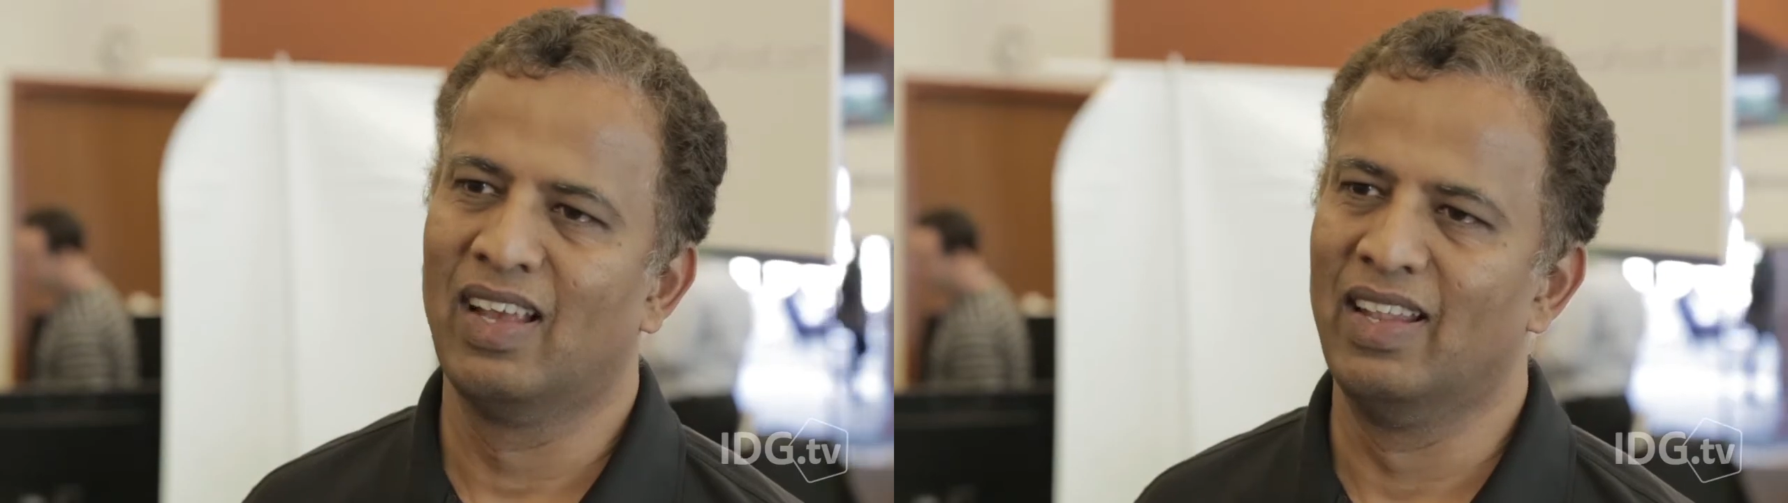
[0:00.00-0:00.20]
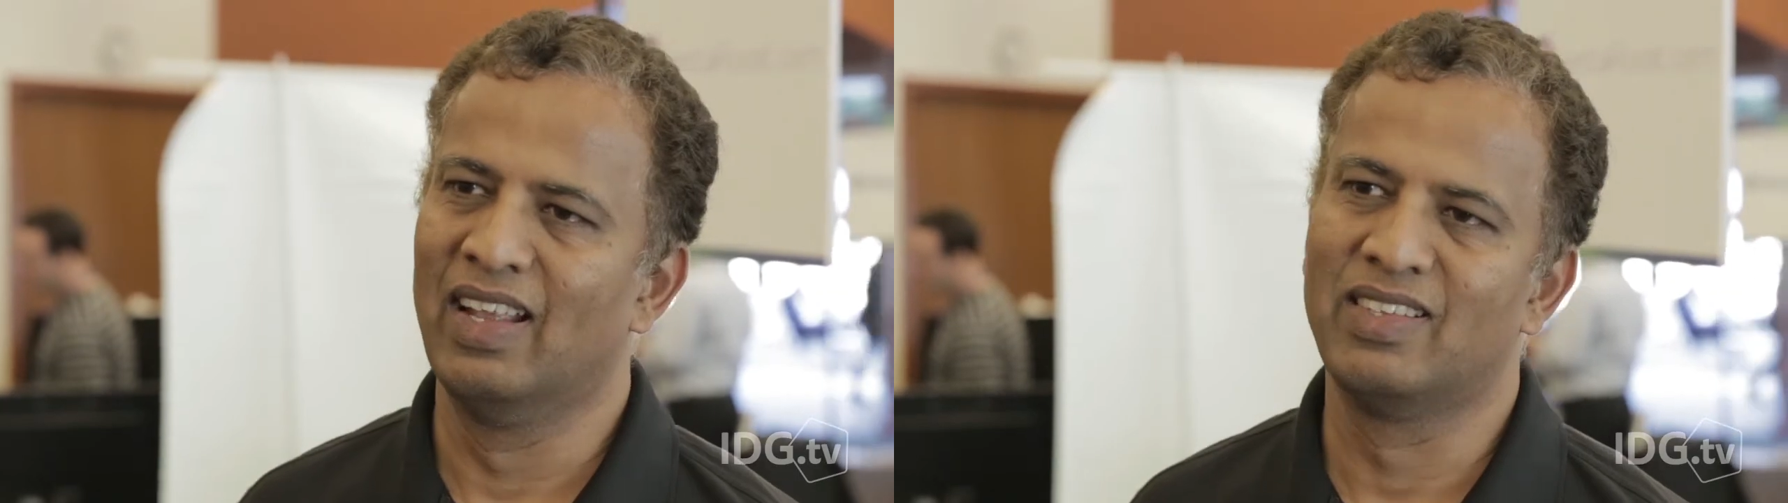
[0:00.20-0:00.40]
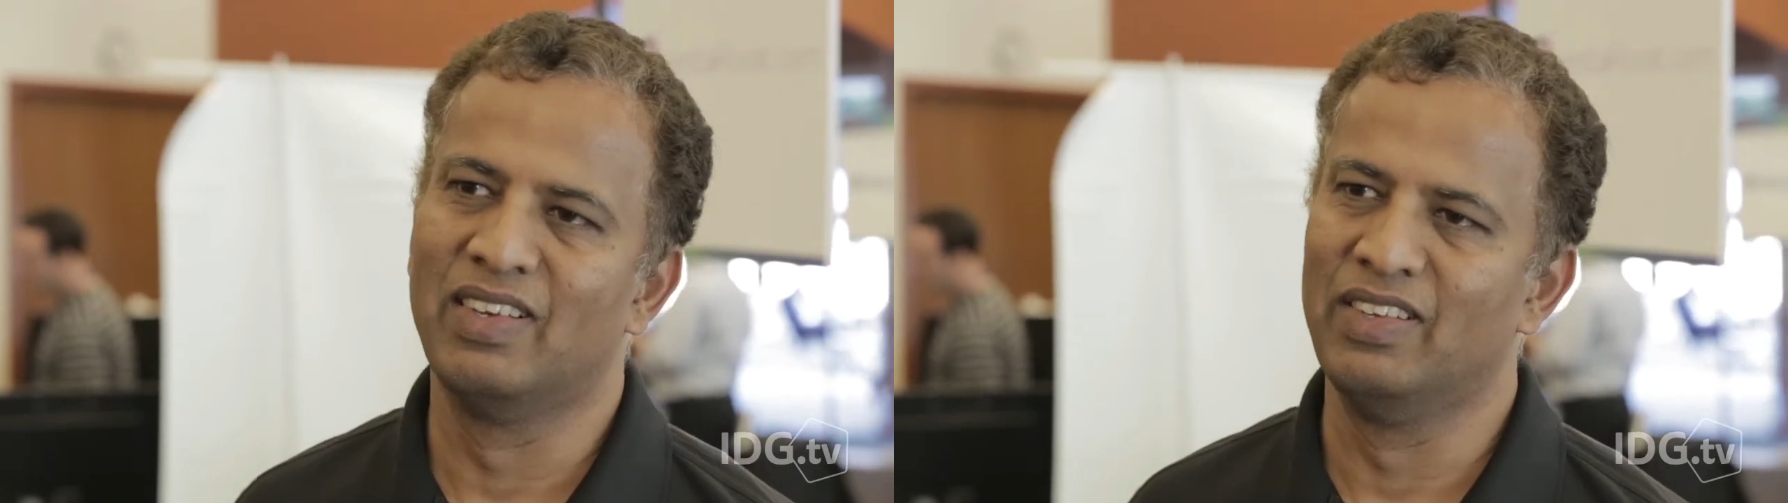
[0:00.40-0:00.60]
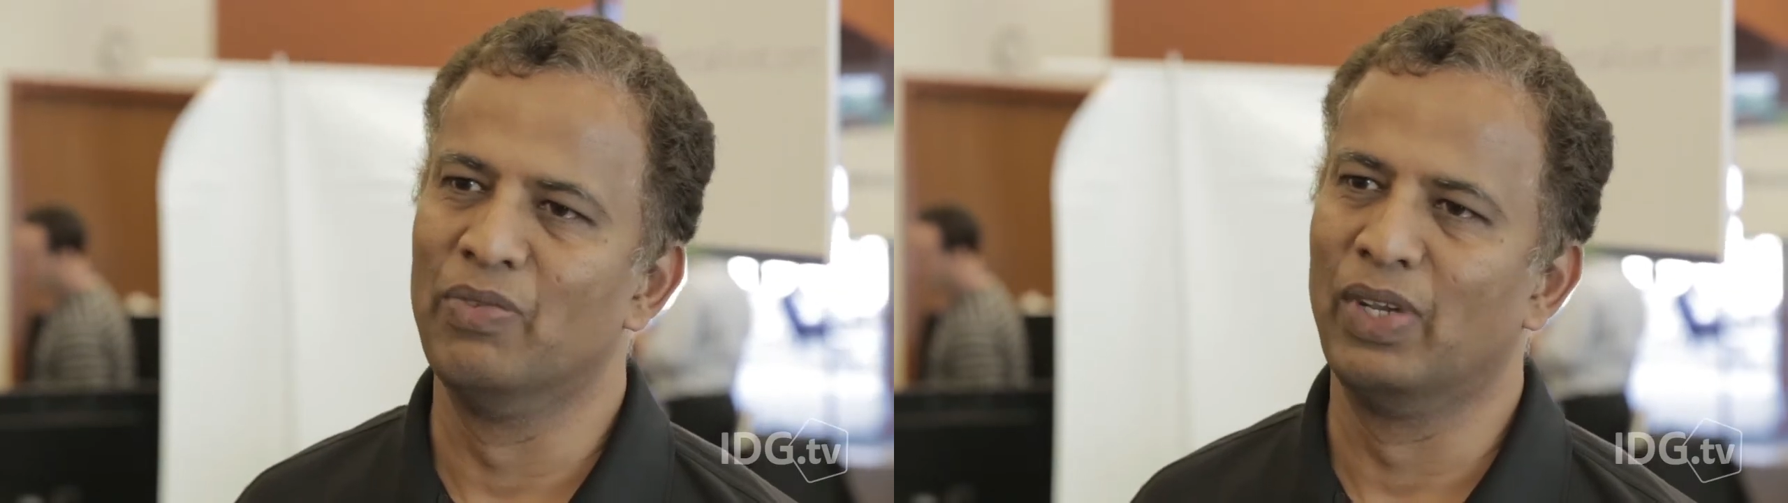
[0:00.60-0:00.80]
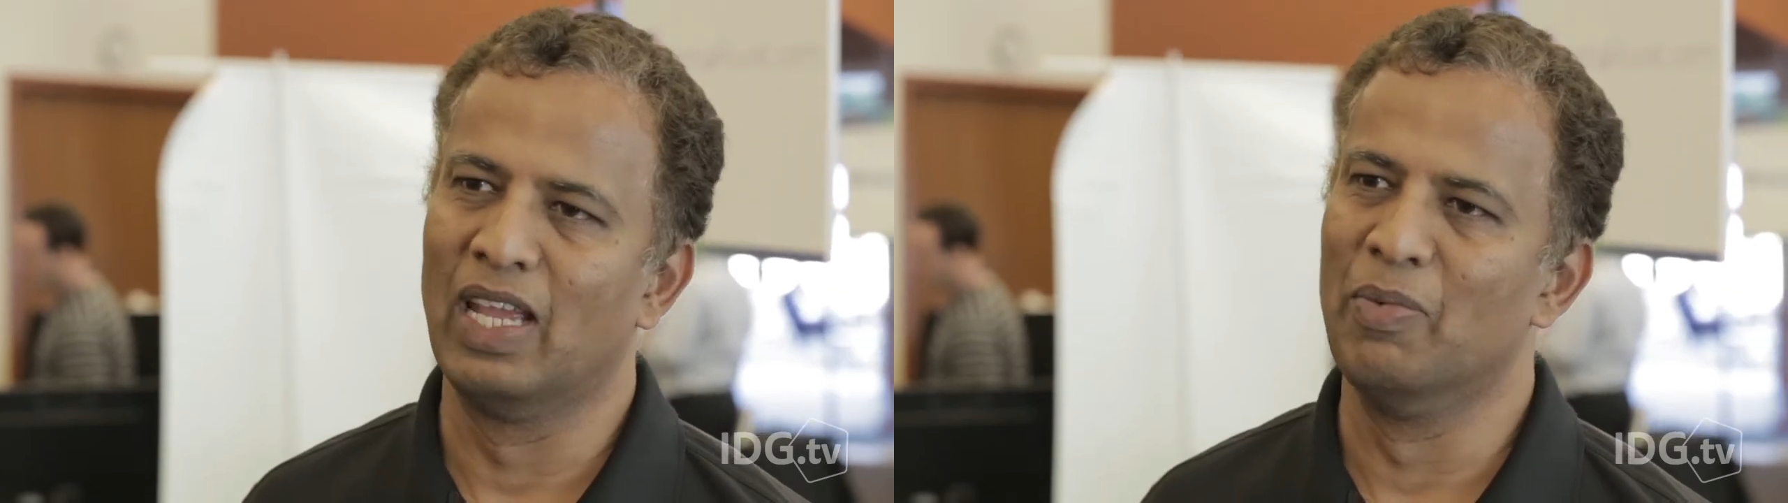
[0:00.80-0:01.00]
And that's the reason
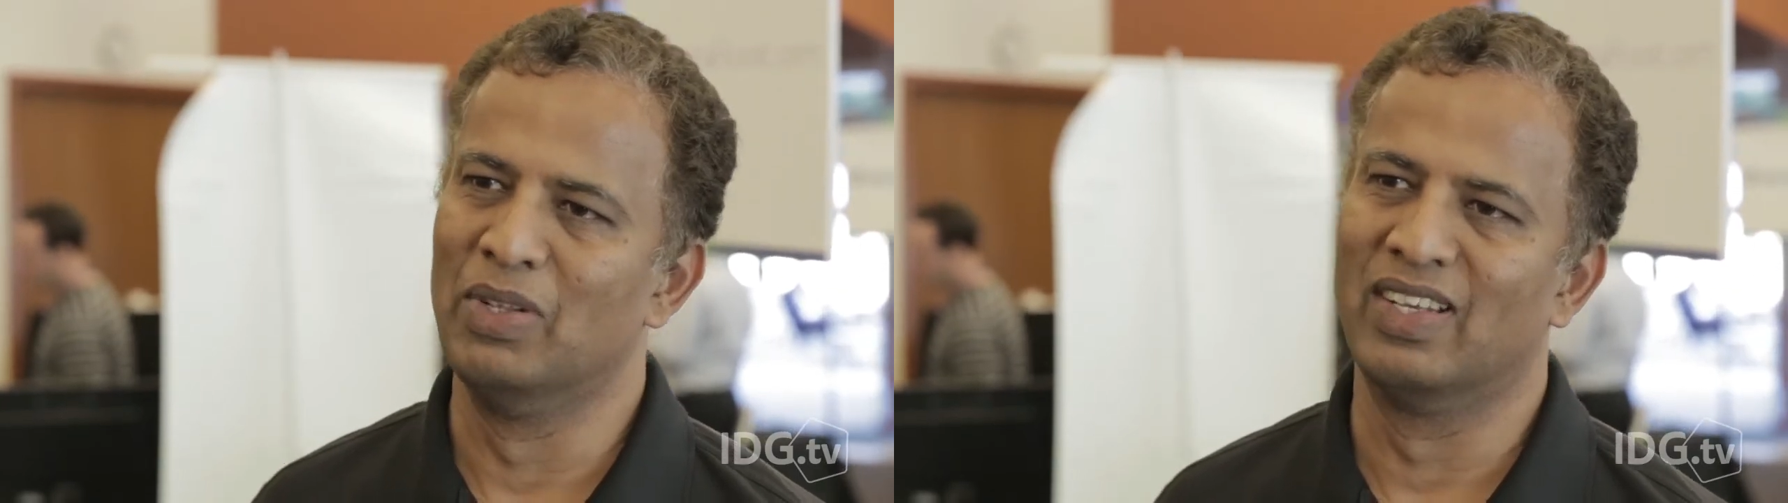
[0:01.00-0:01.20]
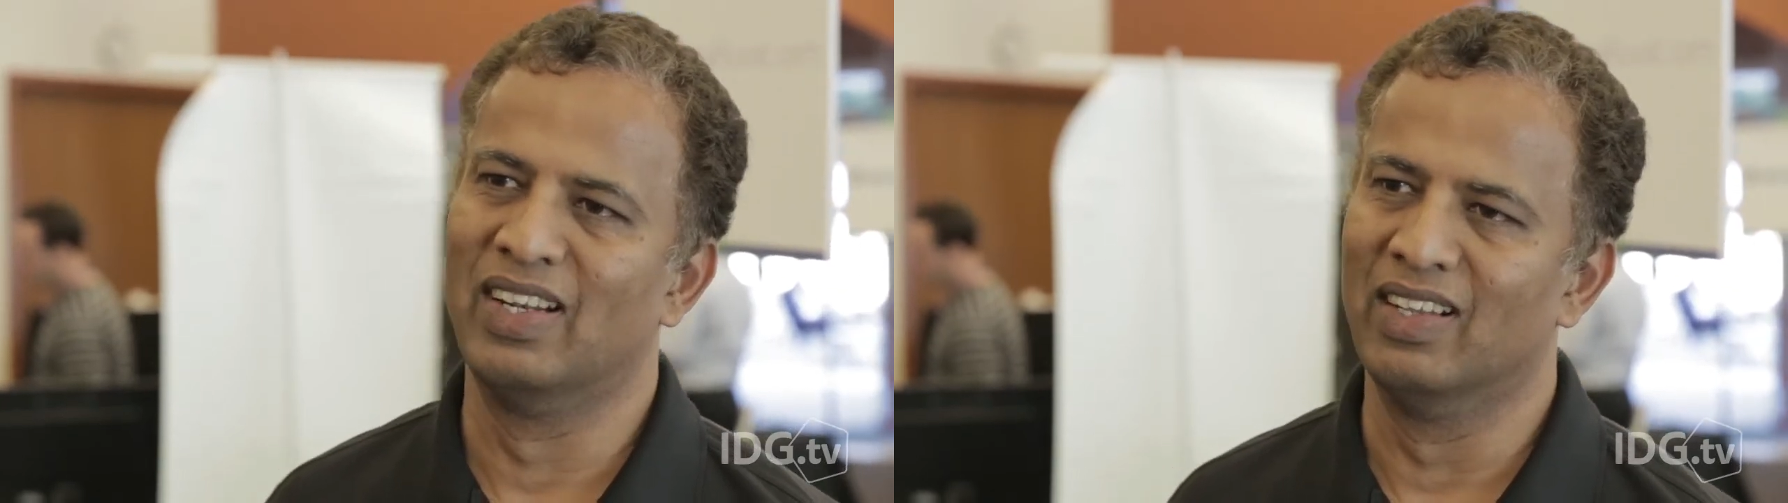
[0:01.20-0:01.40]
we came inside